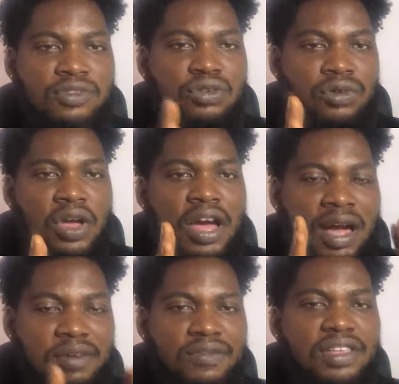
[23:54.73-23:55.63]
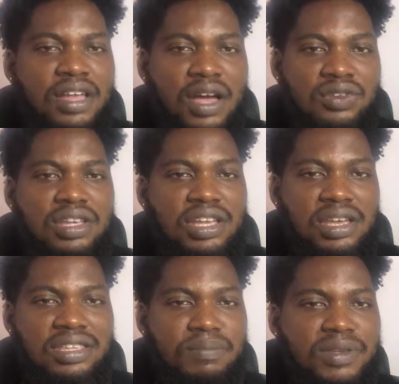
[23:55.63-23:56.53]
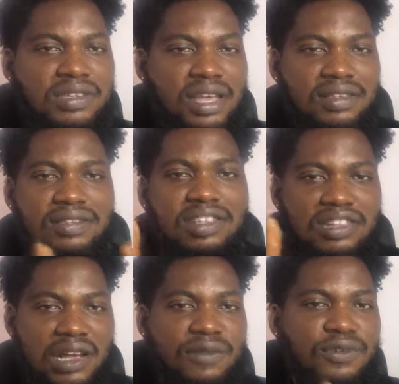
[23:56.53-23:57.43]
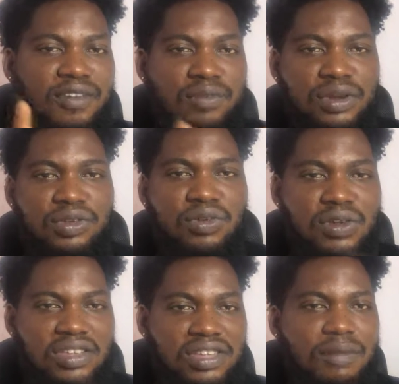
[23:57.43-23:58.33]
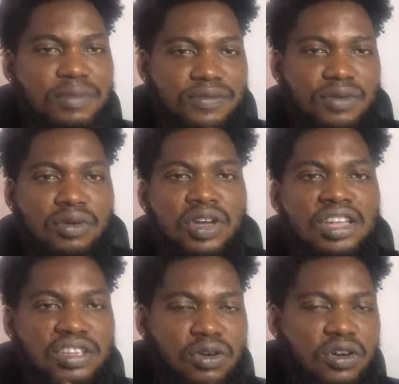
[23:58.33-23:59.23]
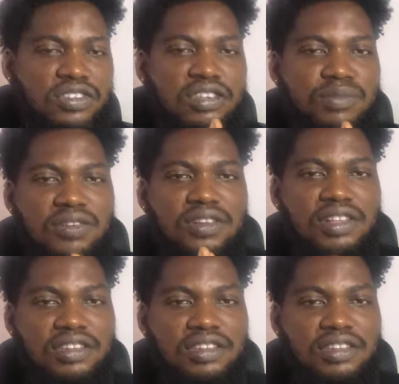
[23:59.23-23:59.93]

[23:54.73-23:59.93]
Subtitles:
So I'm giving out a 80% discount for everybody who registered before the course is being released.